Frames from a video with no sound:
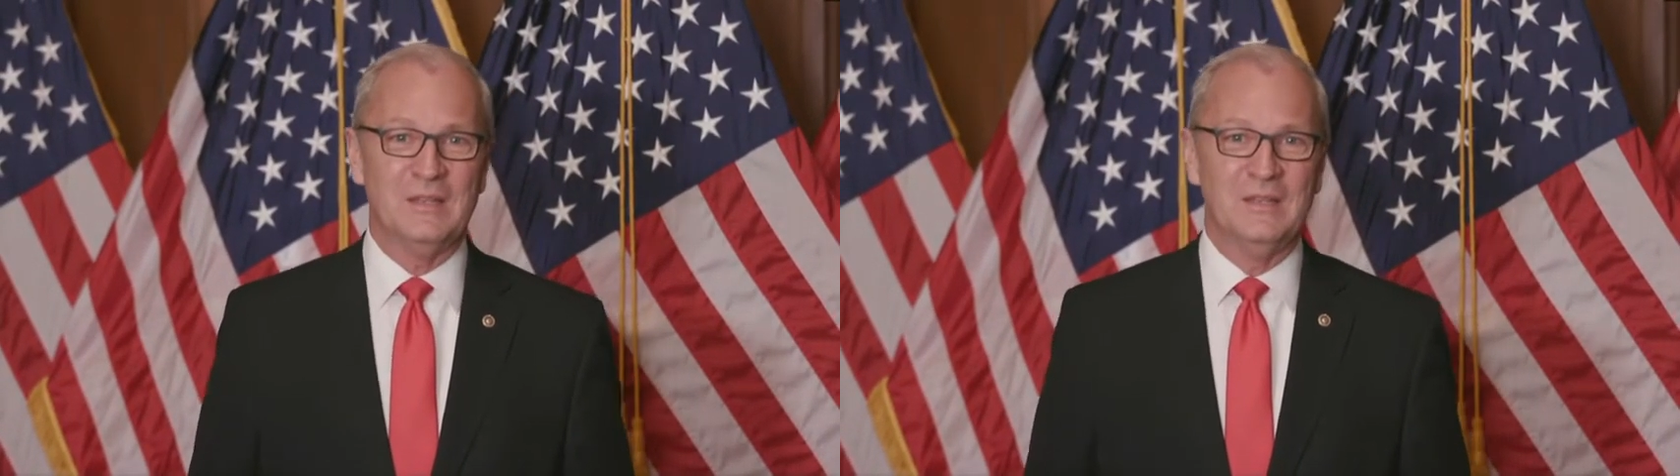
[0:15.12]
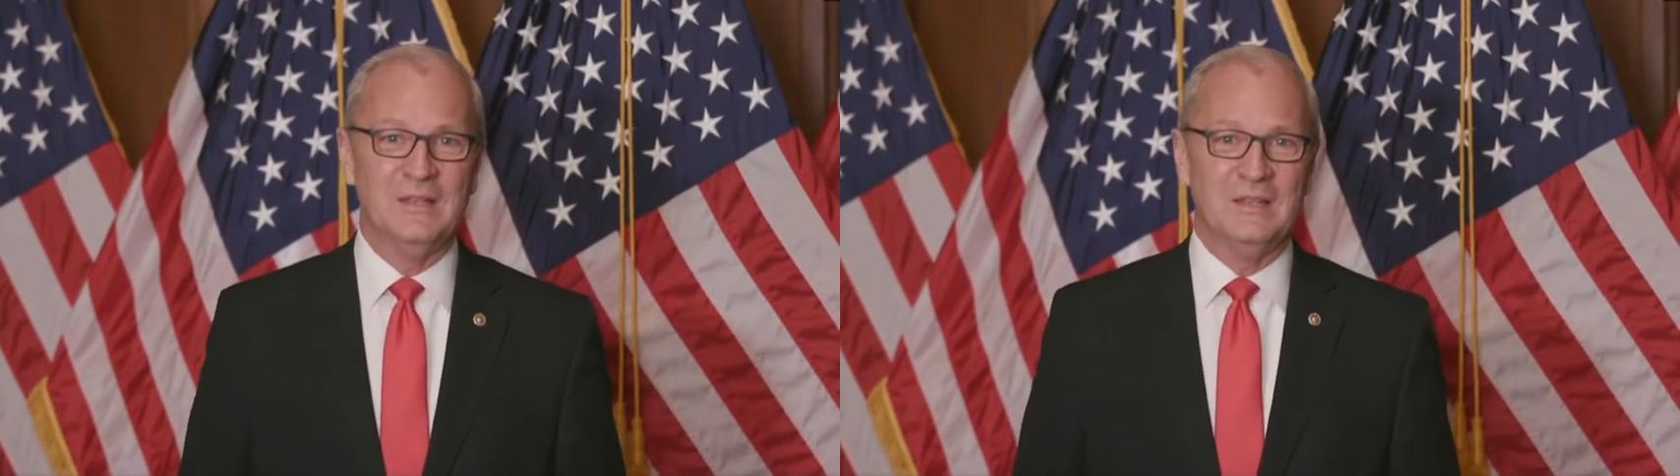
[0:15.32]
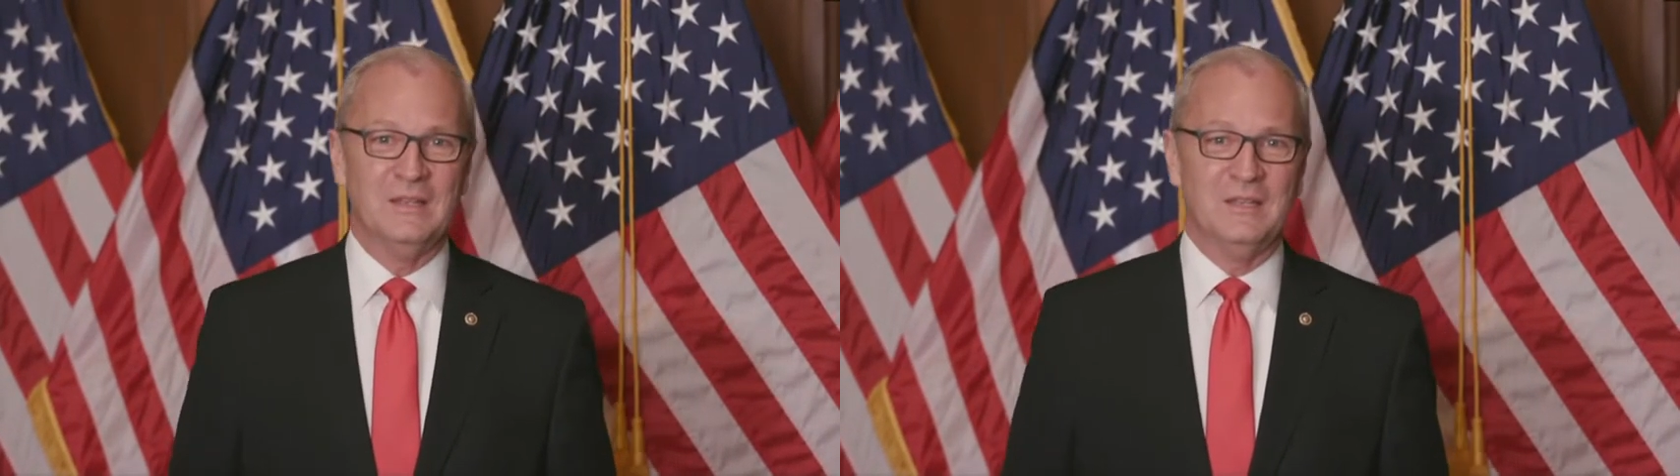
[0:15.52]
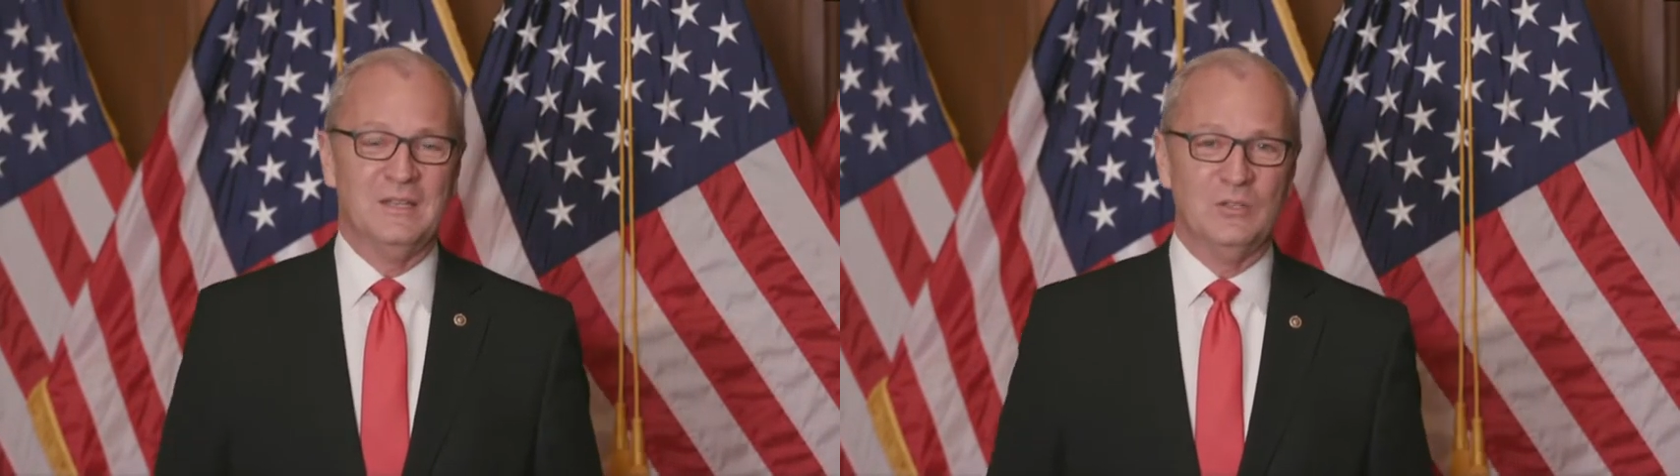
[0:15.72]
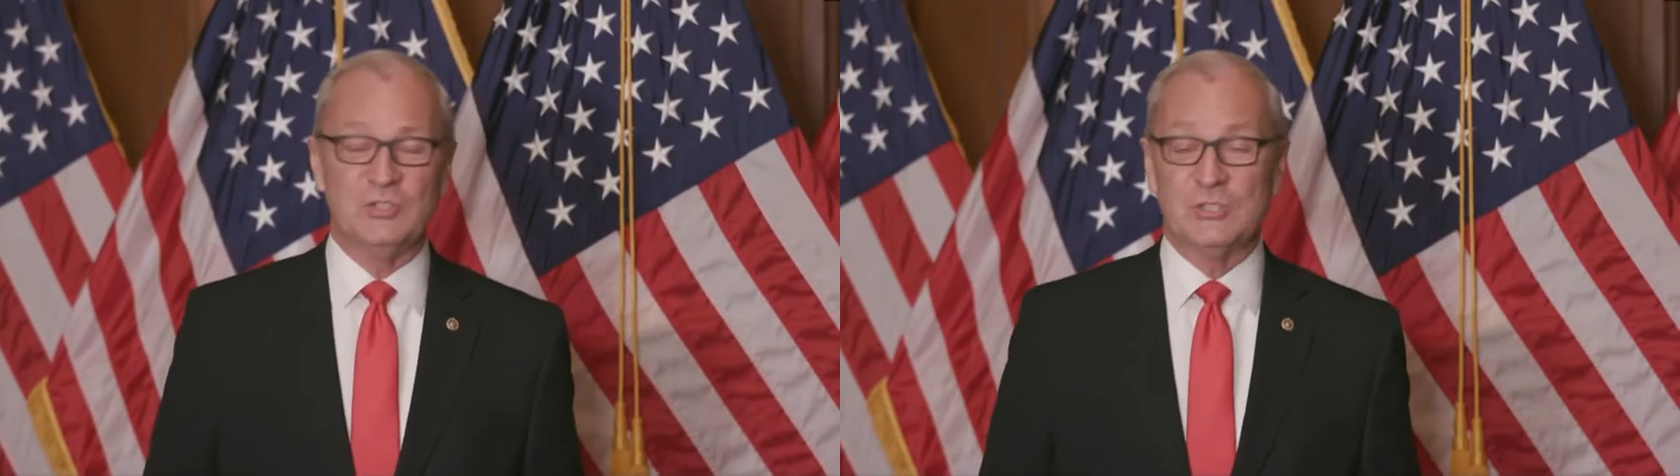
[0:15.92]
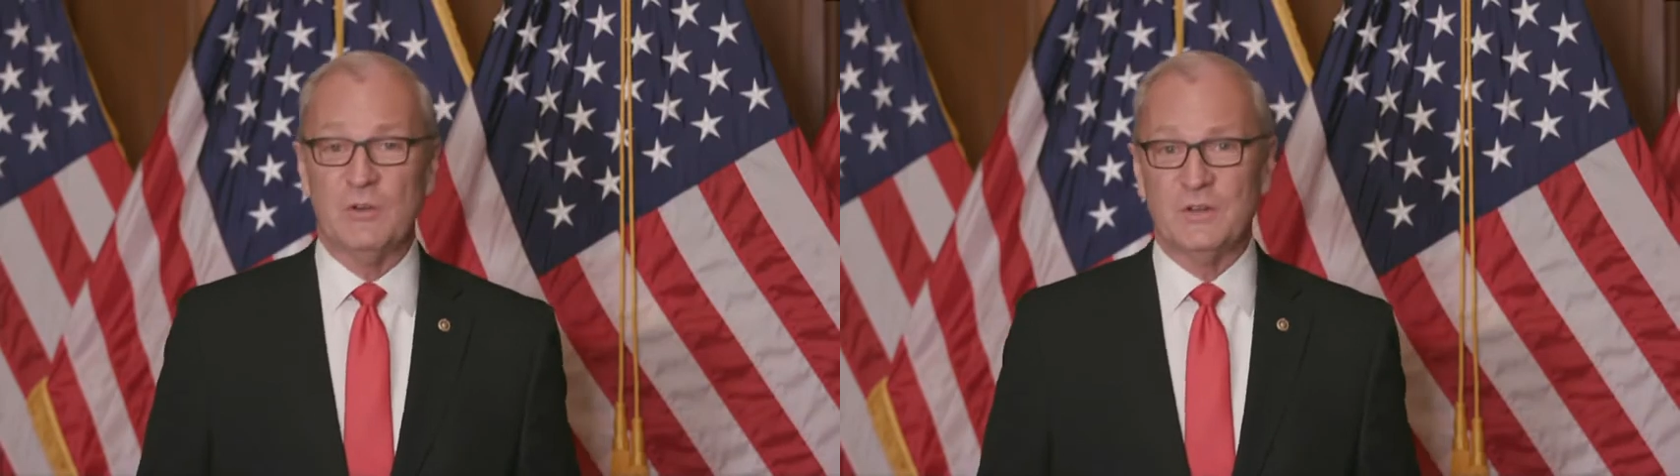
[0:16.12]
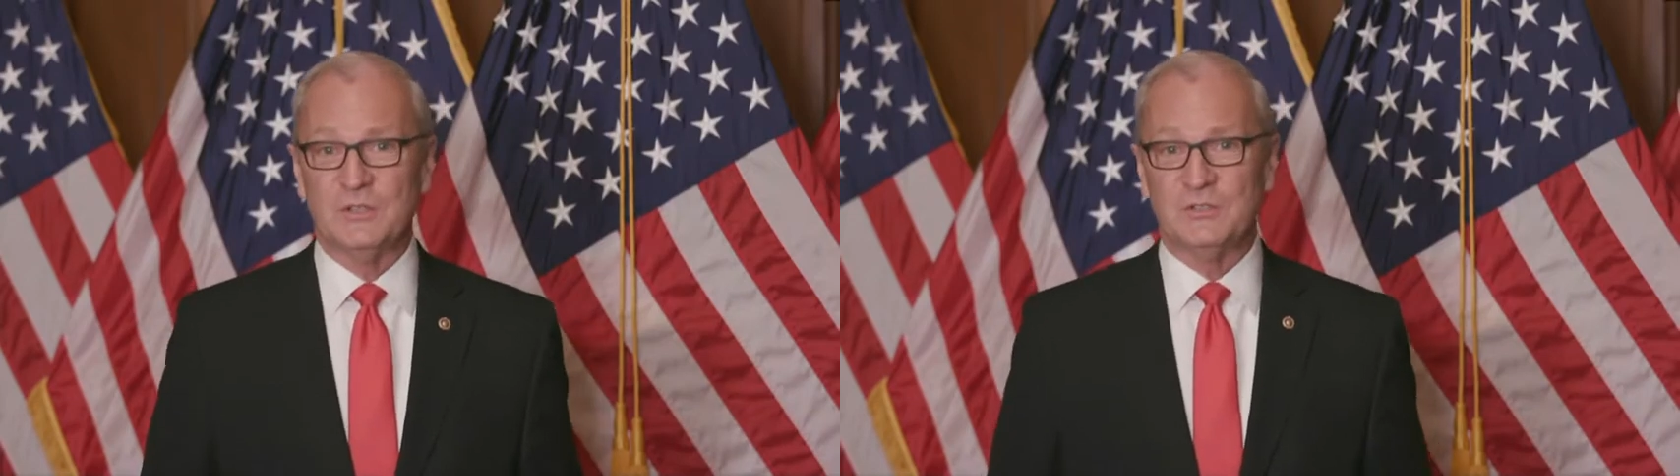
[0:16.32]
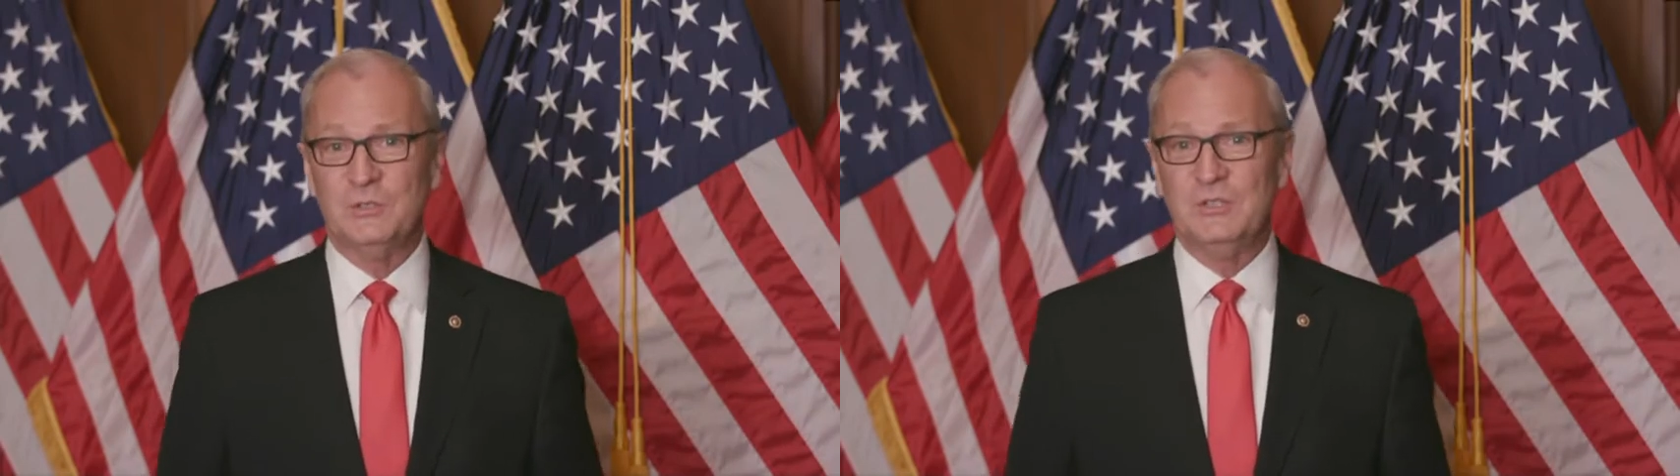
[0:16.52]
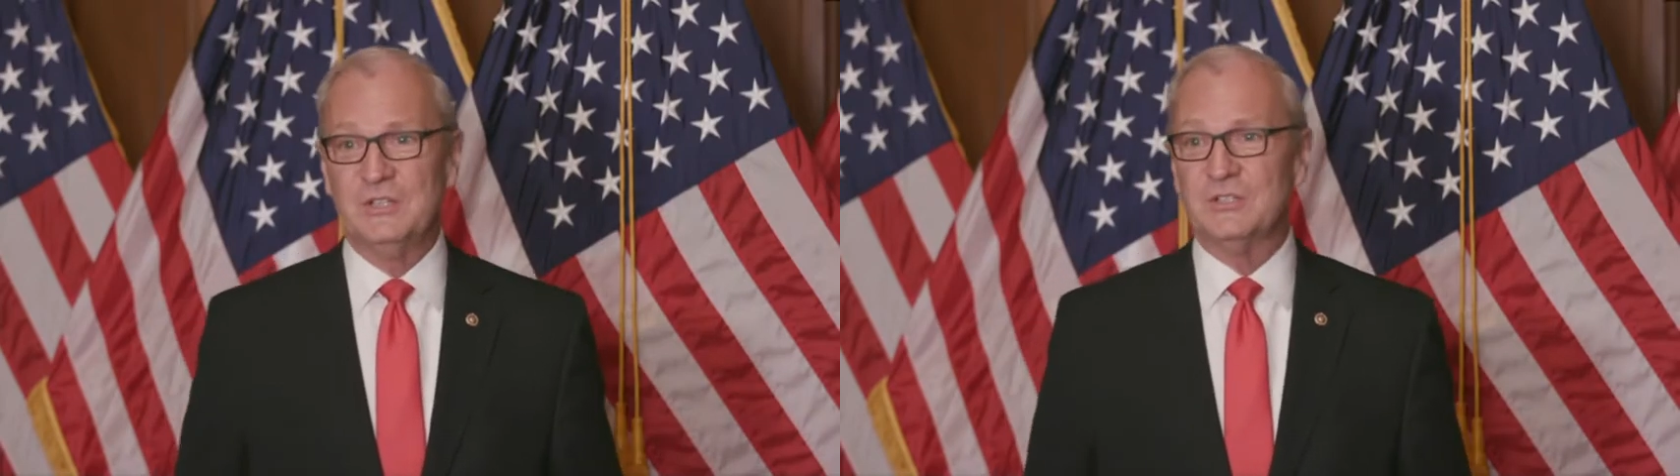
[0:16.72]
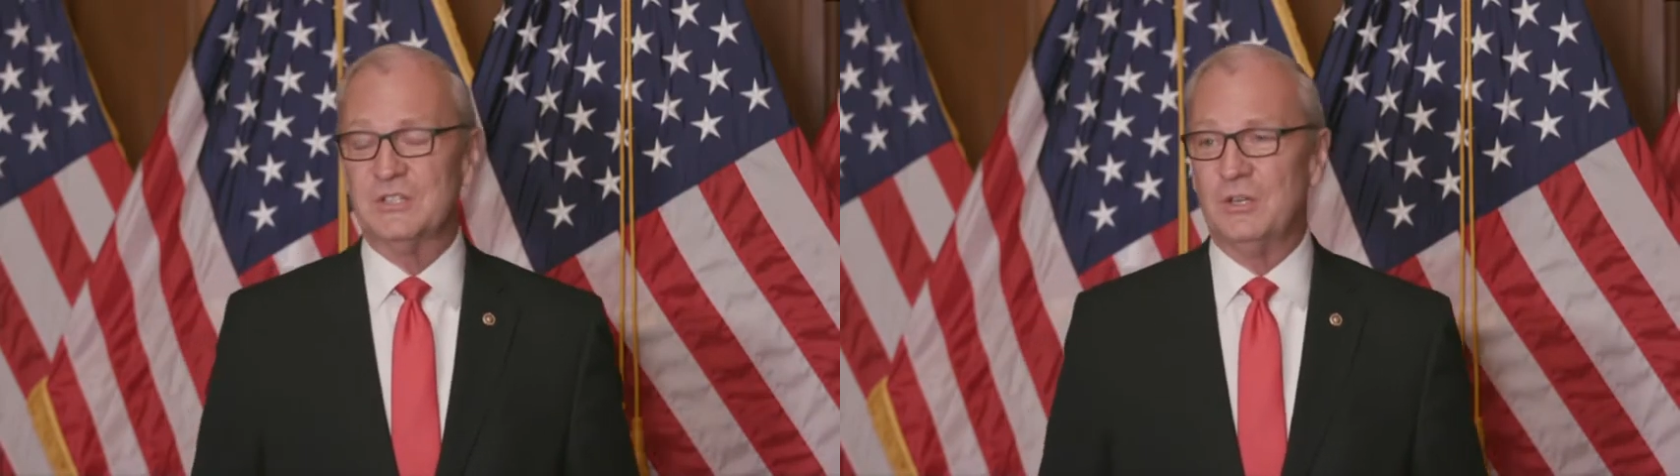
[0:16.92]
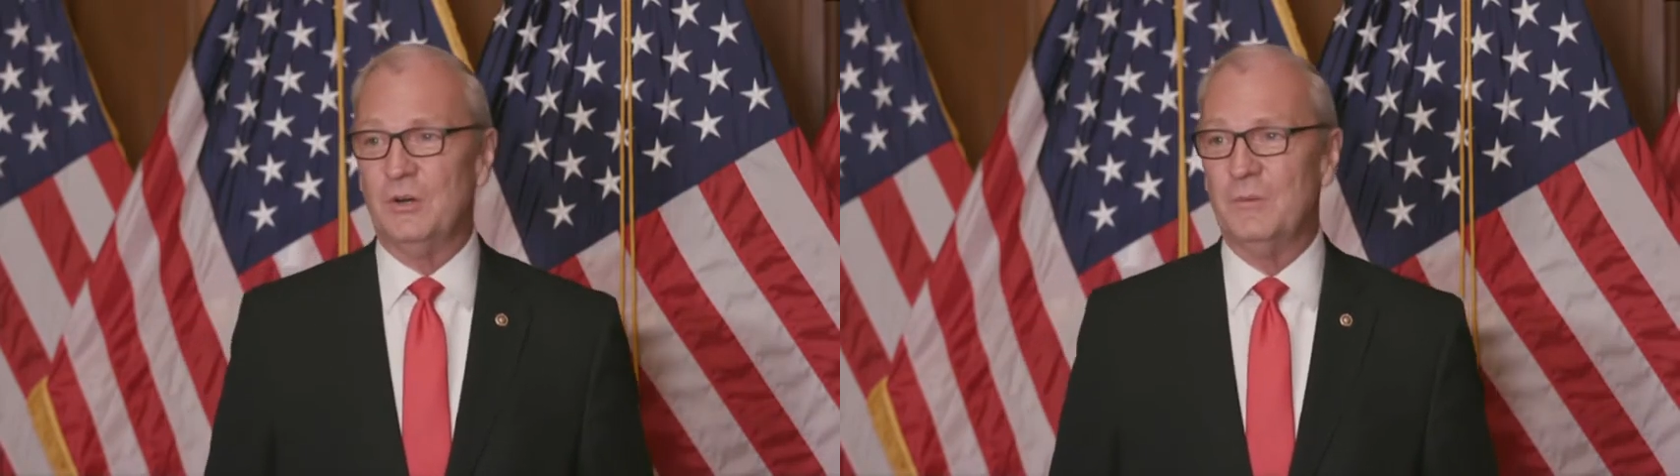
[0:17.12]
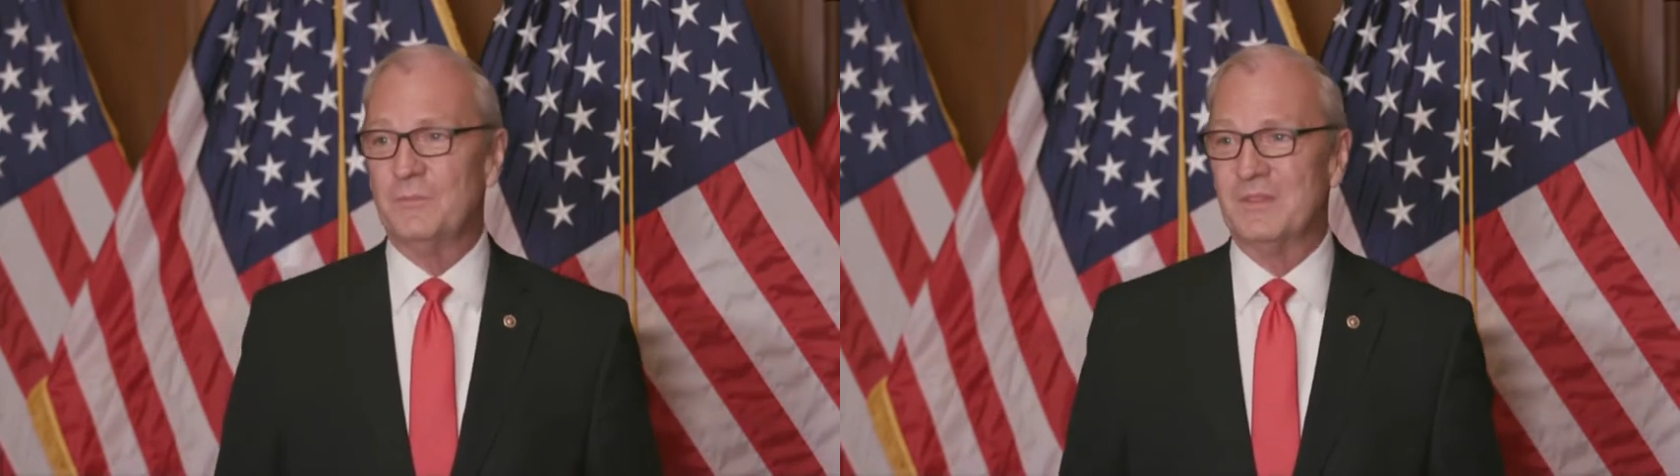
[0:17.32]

You know, just over two years ago,